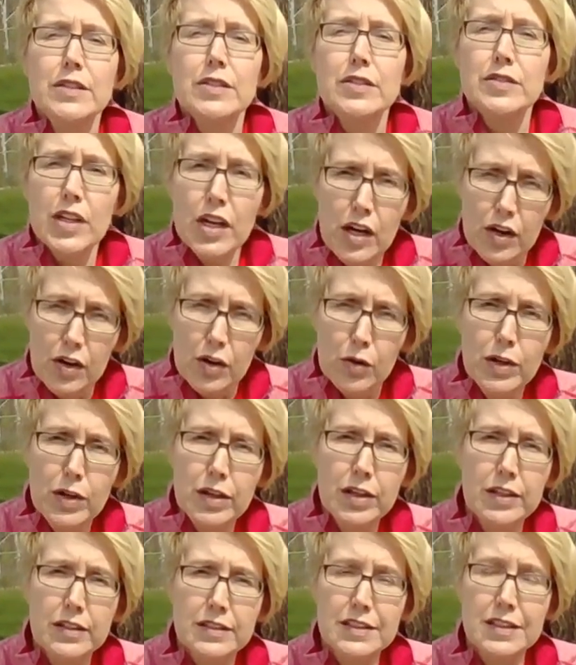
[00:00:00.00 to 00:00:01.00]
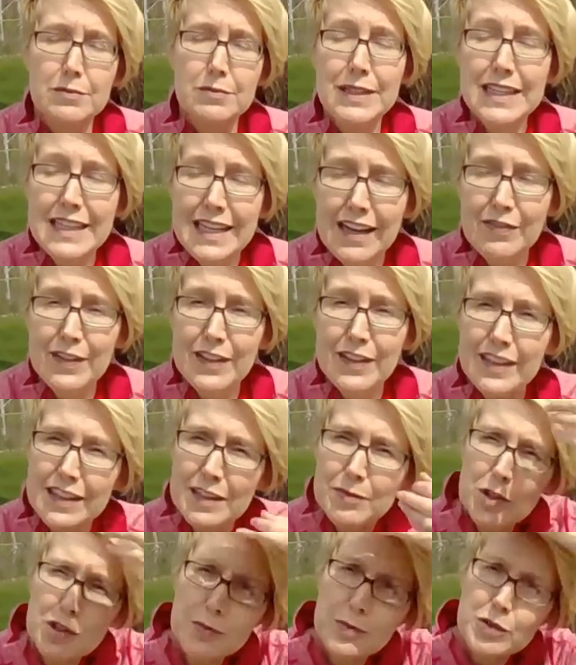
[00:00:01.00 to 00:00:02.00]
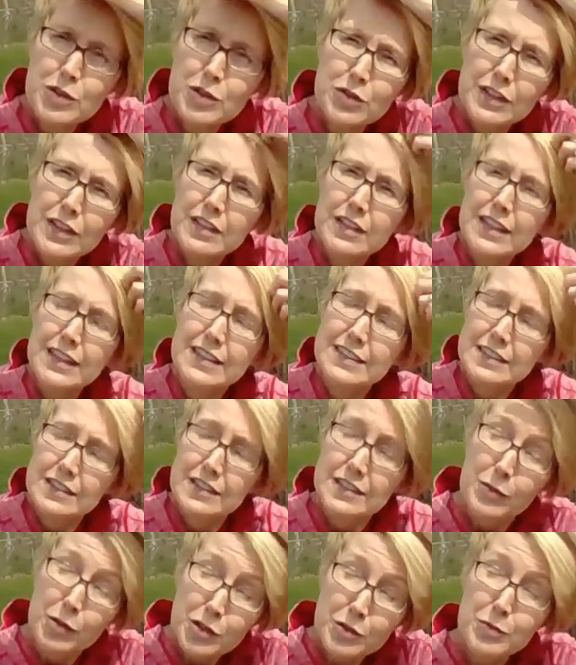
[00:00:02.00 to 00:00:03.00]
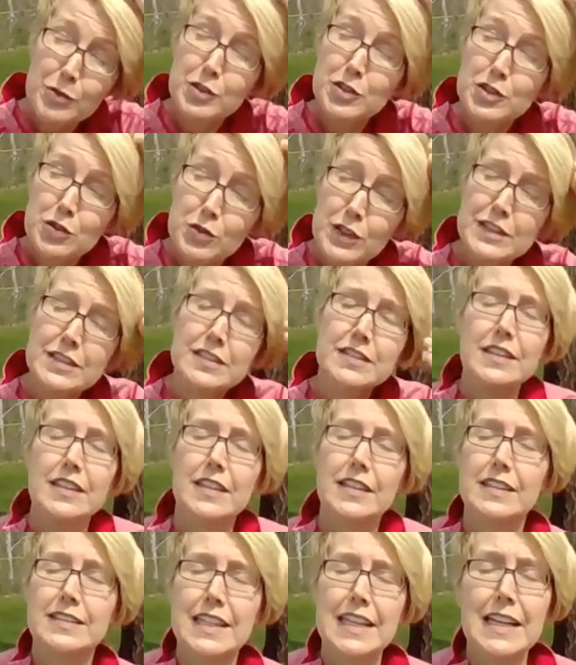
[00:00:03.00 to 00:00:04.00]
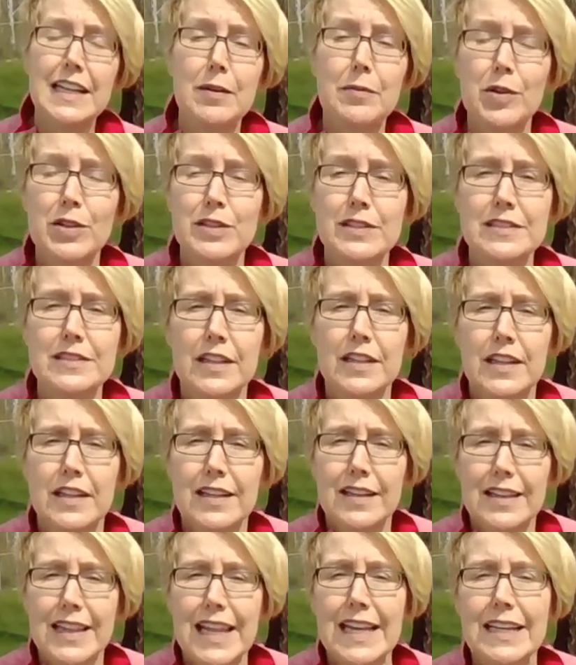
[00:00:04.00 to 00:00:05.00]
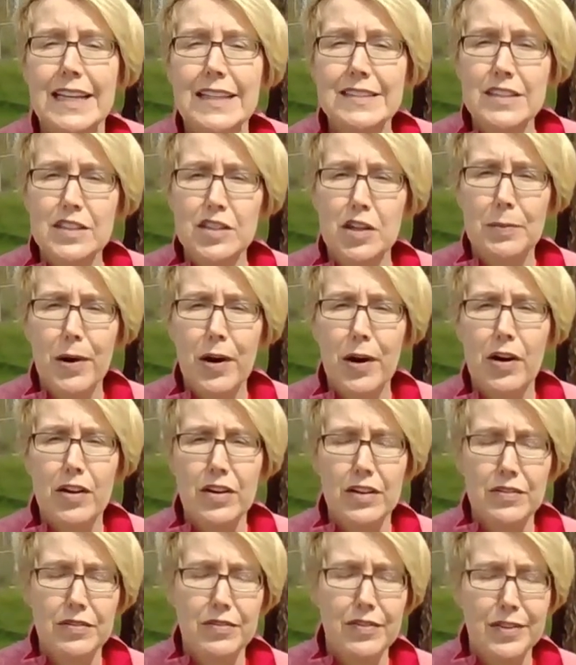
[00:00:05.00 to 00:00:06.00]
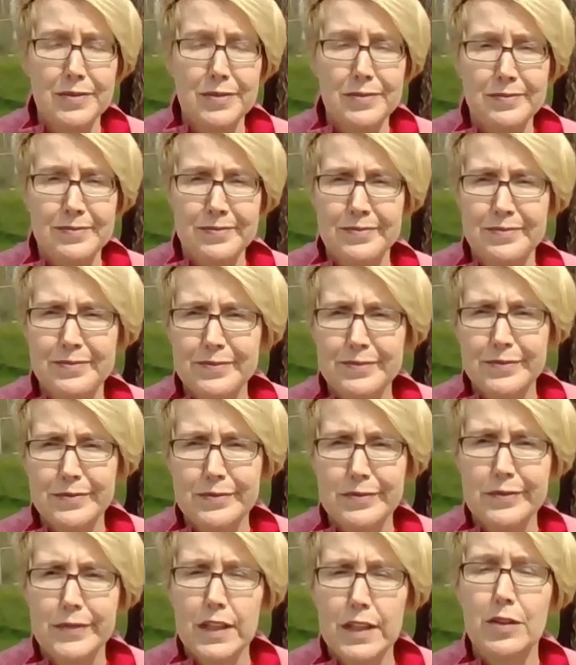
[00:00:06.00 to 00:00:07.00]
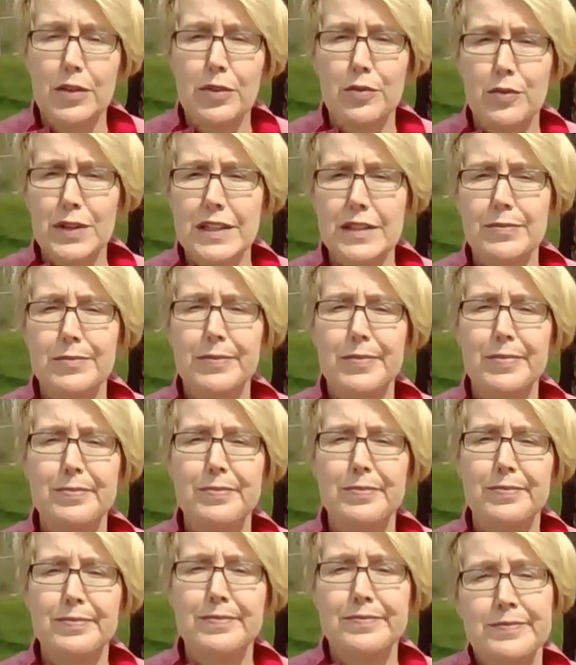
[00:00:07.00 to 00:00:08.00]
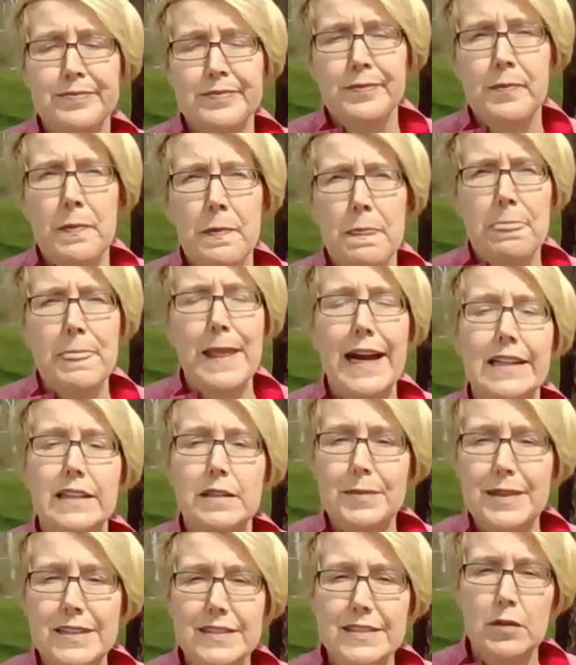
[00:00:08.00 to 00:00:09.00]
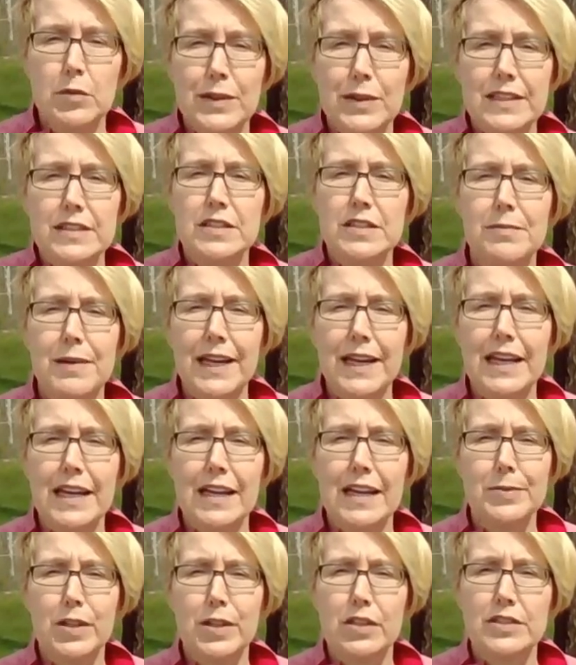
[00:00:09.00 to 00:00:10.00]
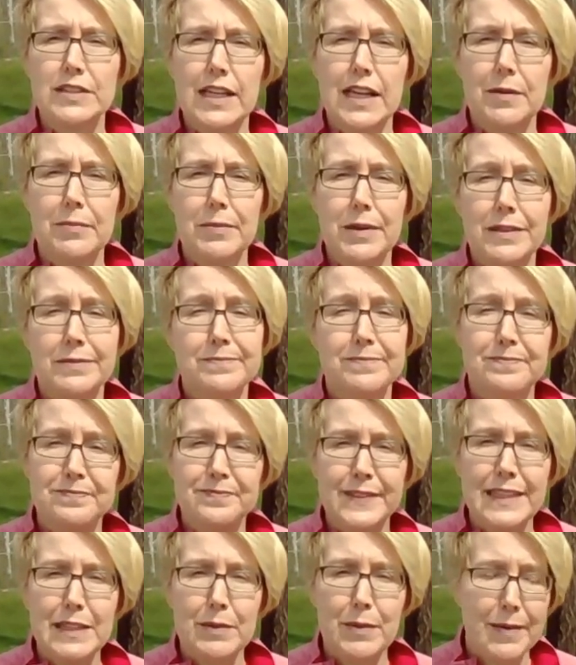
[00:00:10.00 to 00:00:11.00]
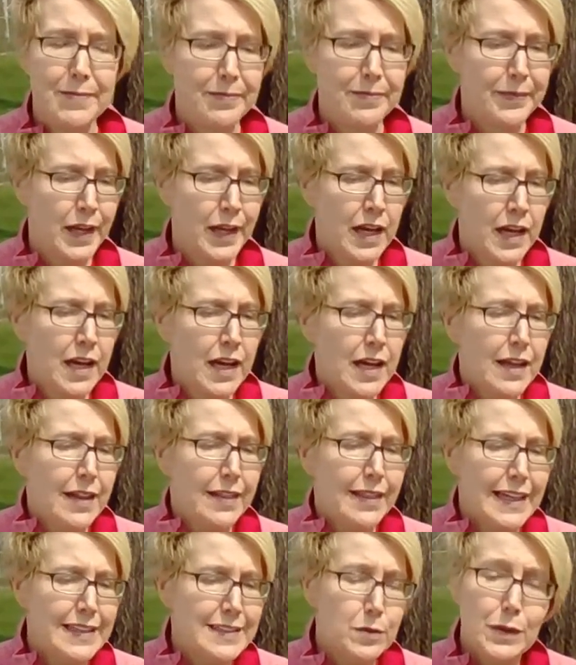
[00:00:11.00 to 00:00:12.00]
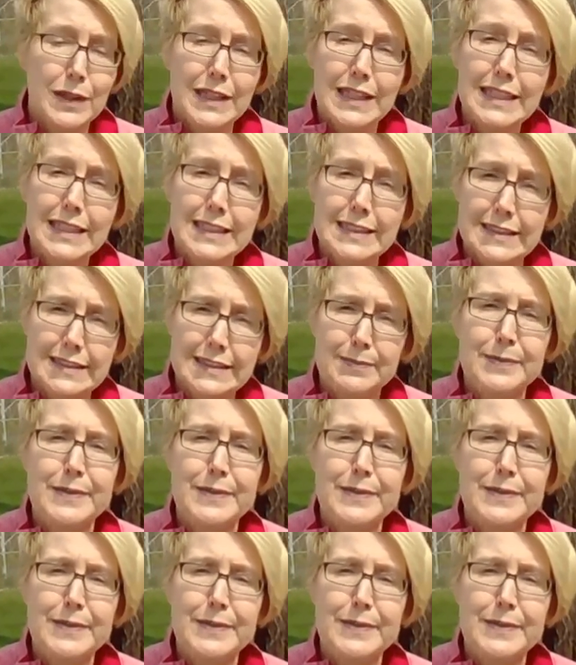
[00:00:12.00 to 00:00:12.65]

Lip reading: So to me, I feel like the multiple choice exam was the easier part of the three elements that went into making up your exam. But anyway, that's what it is.